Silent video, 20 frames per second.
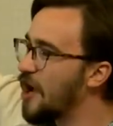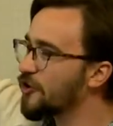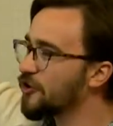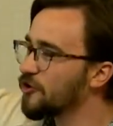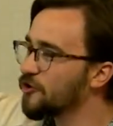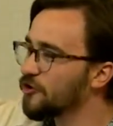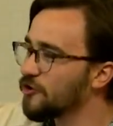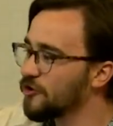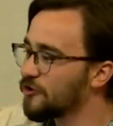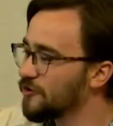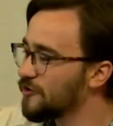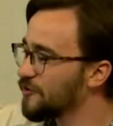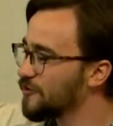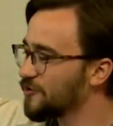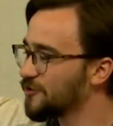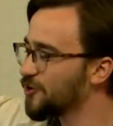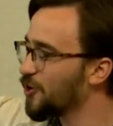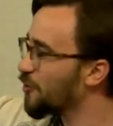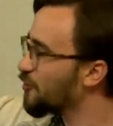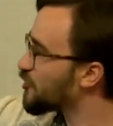your,
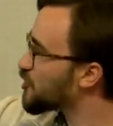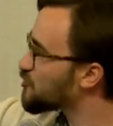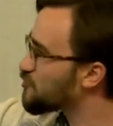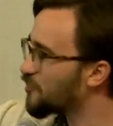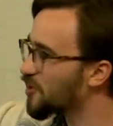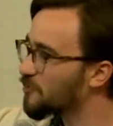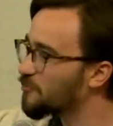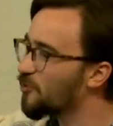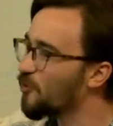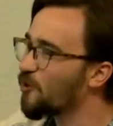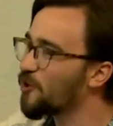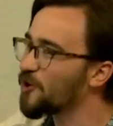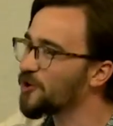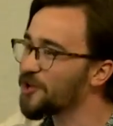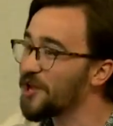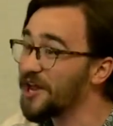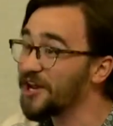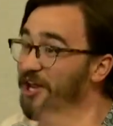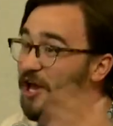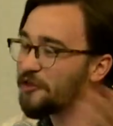the Springboard
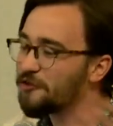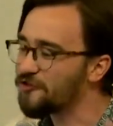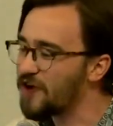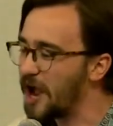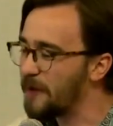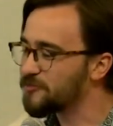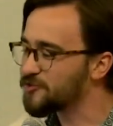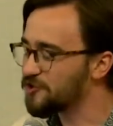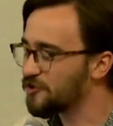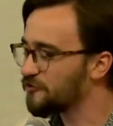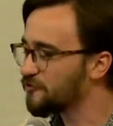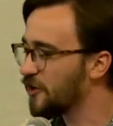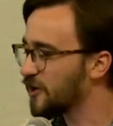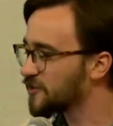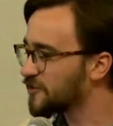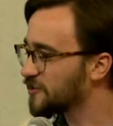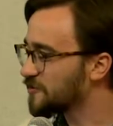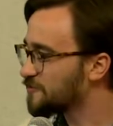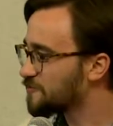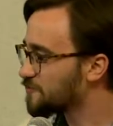and any other apps are
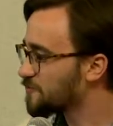affected.